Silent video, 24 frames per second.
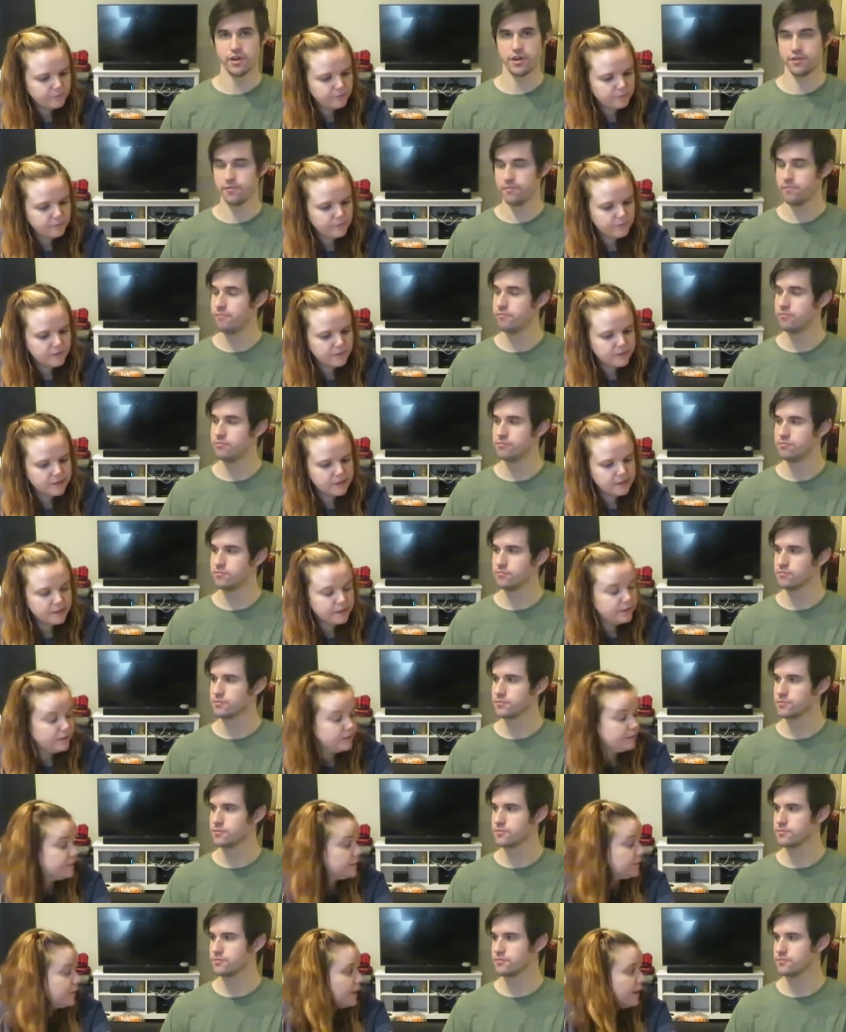Speaker 1: reading?
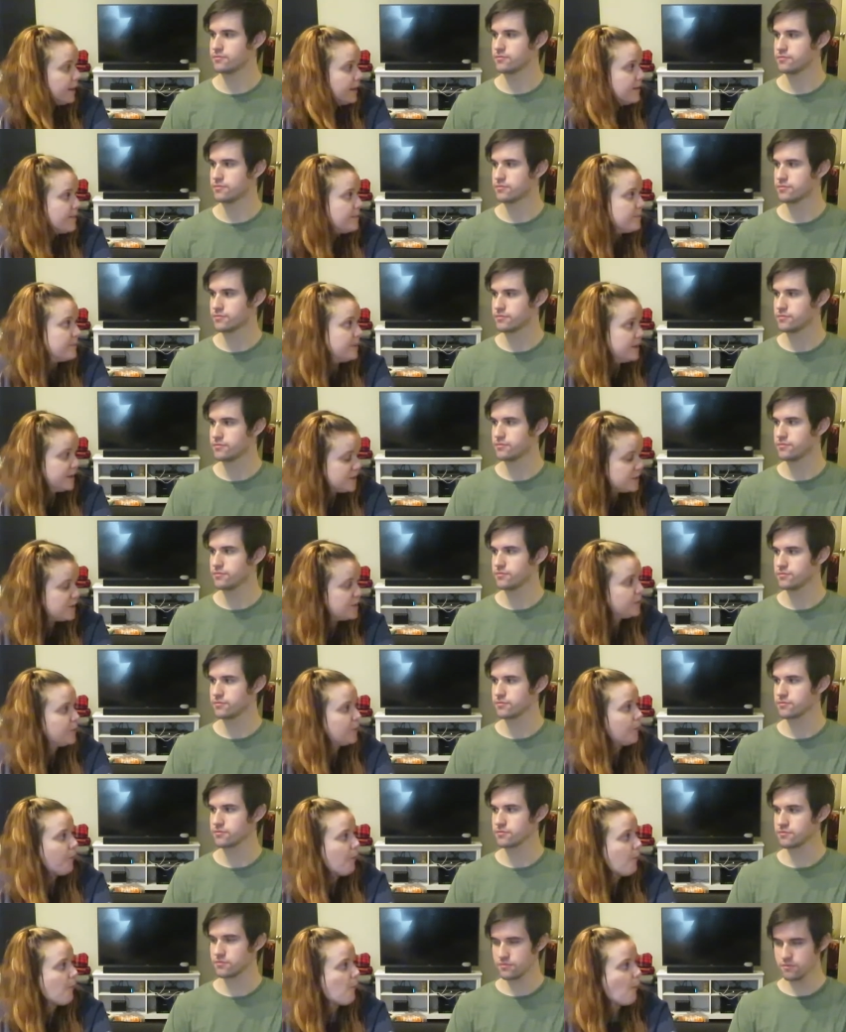Okay, me
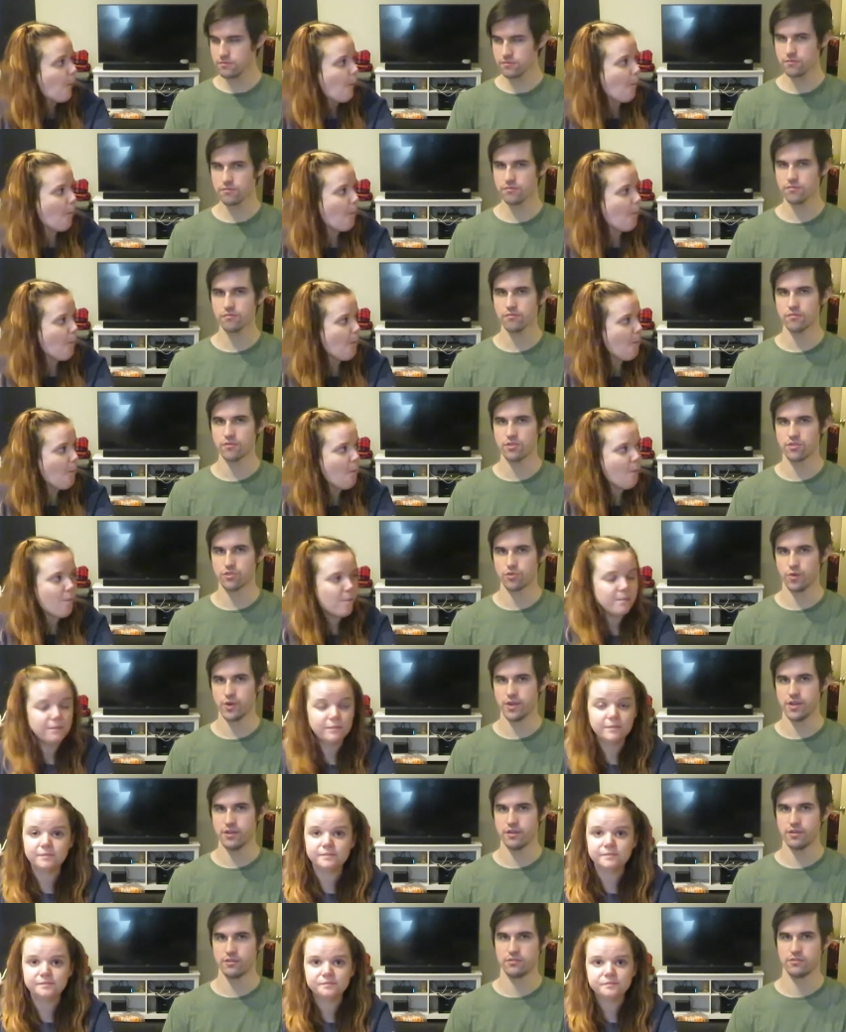too.
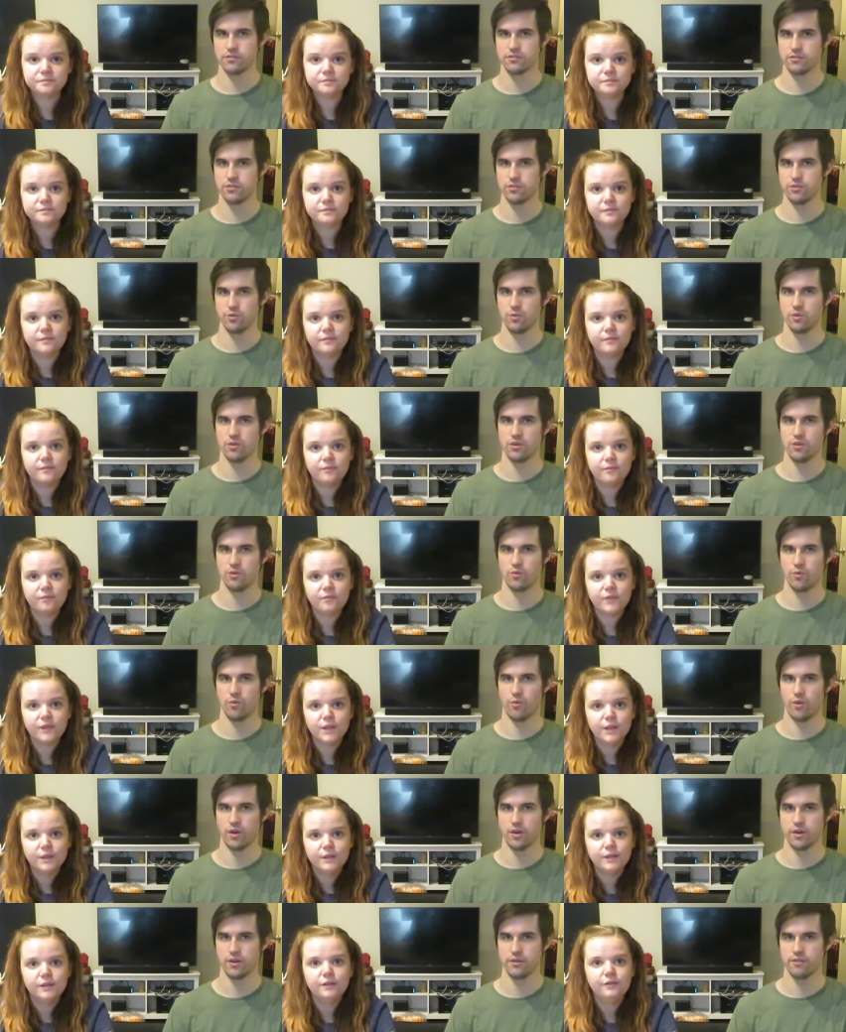
Speaker 2: Three, two,
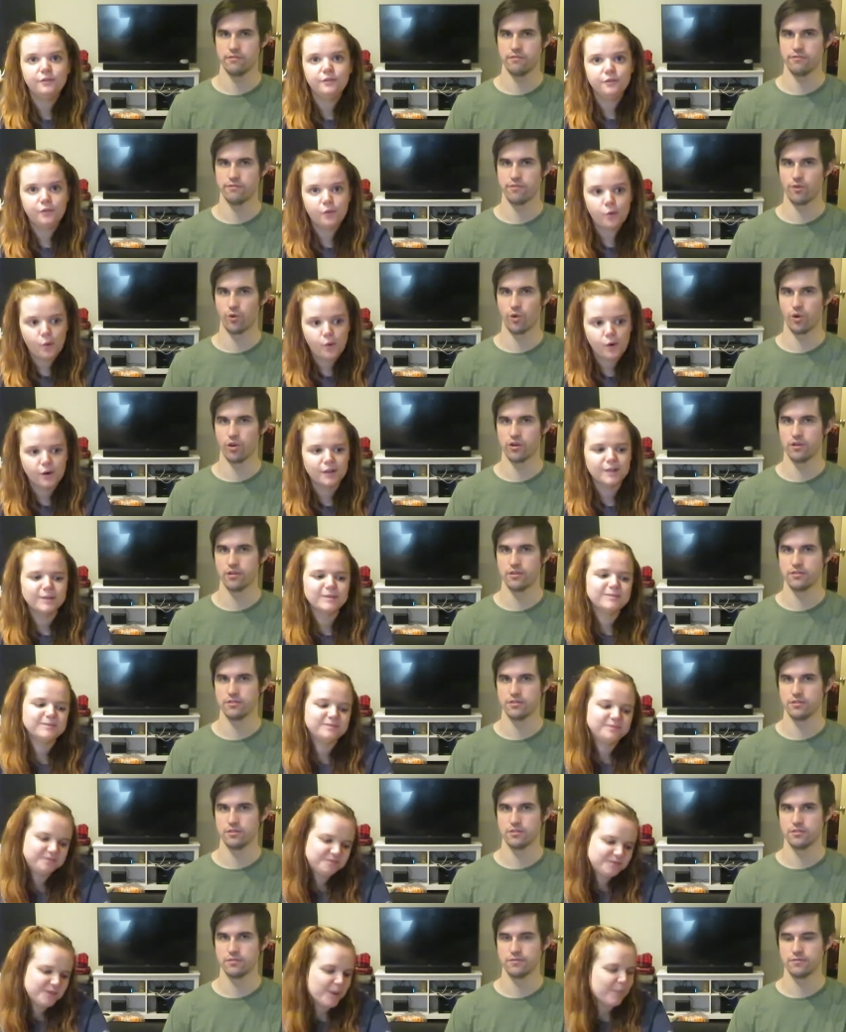one. Four.
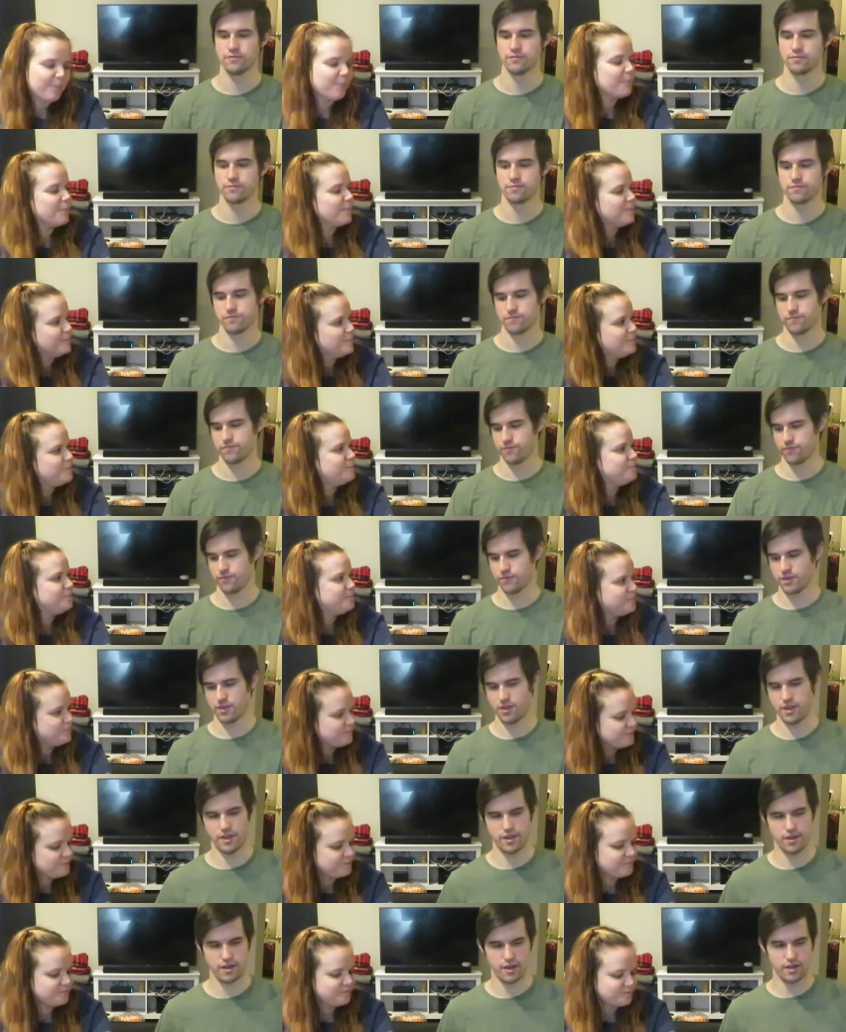Yep.
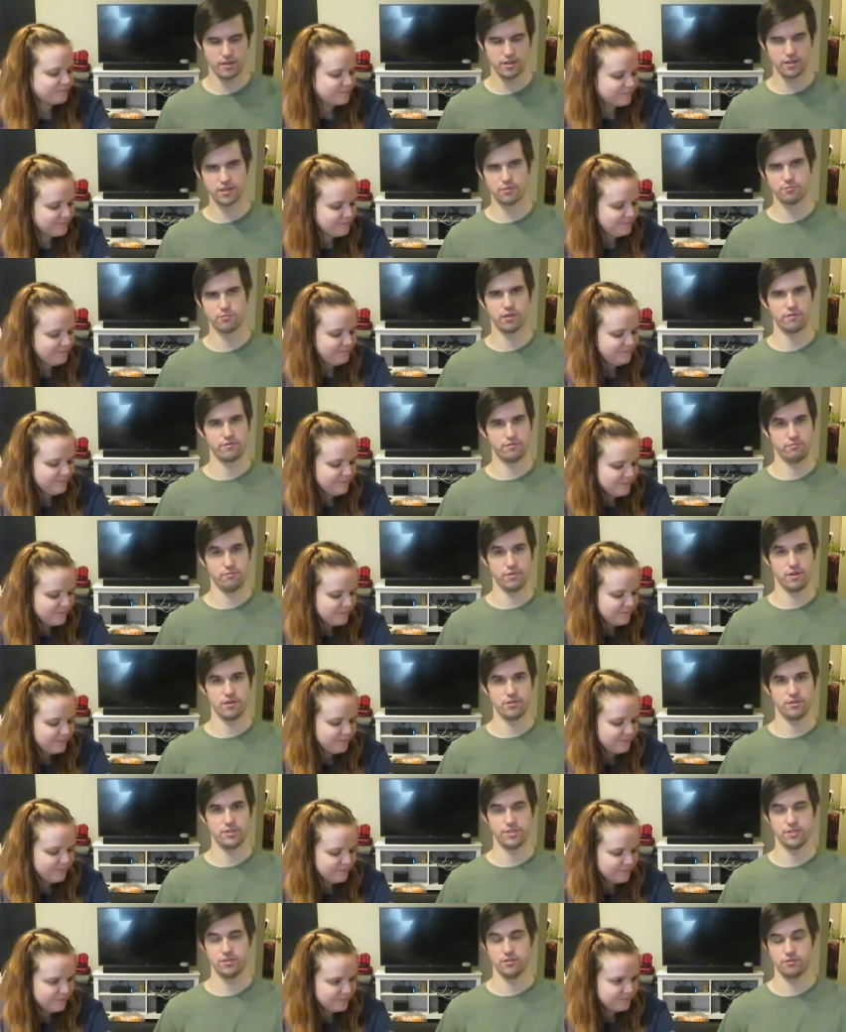Yeah, I like the muffin
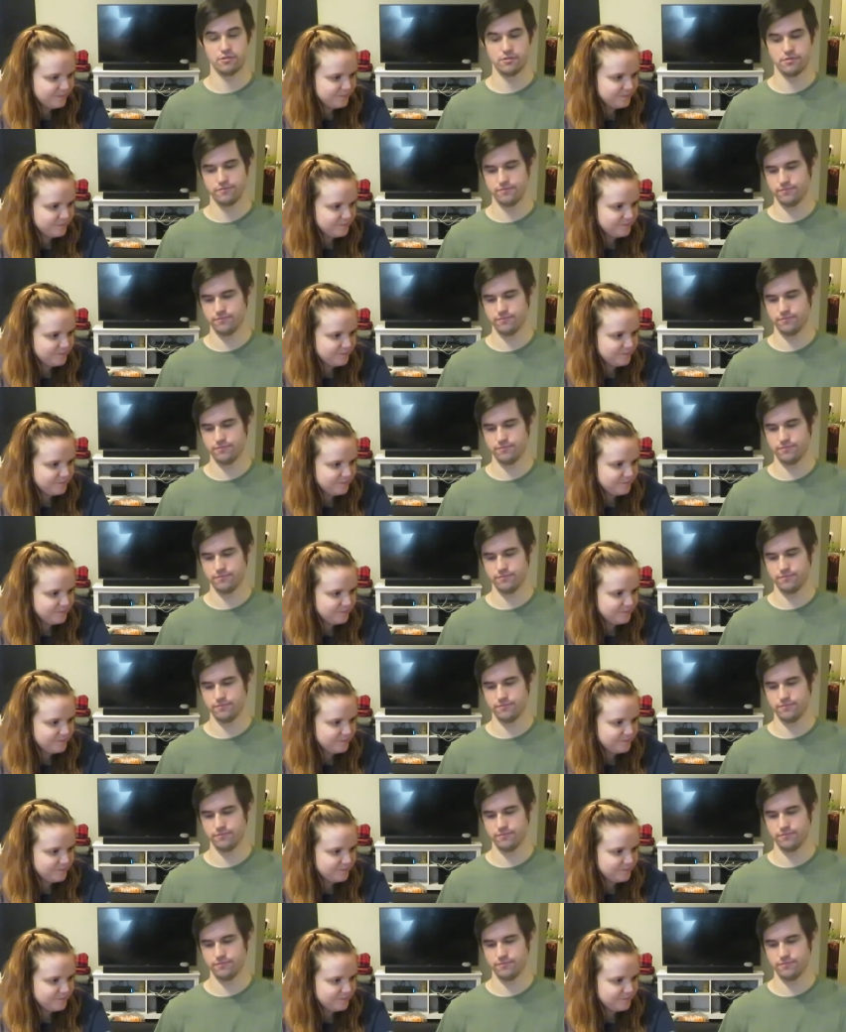better still.